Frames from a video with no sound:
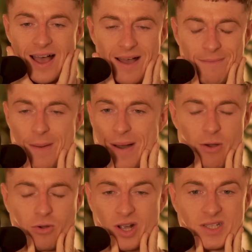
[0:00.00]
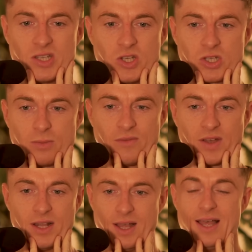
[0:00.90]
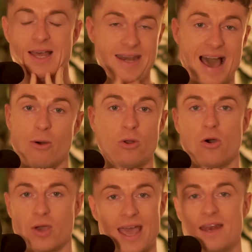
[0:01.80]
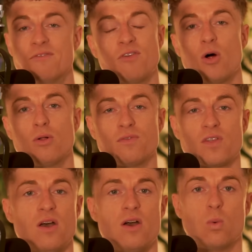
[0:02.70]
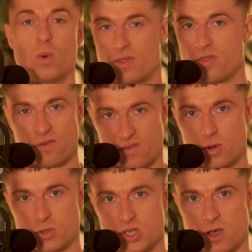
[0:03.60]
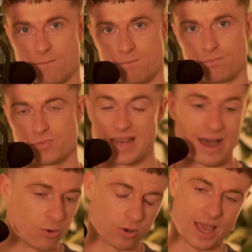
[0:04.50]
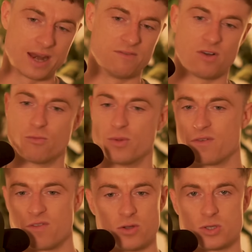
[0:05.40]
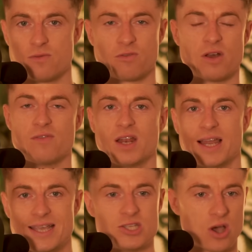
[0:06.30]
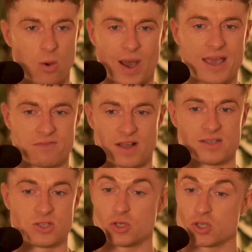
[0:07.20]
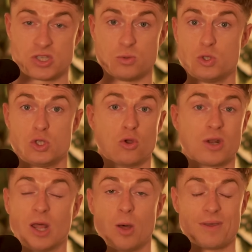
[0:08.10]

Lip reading: about Crescencio Somerville now not getting involved with the photo. Now not getting involved with the photo in front of the Leeds away fans just because he was stood a little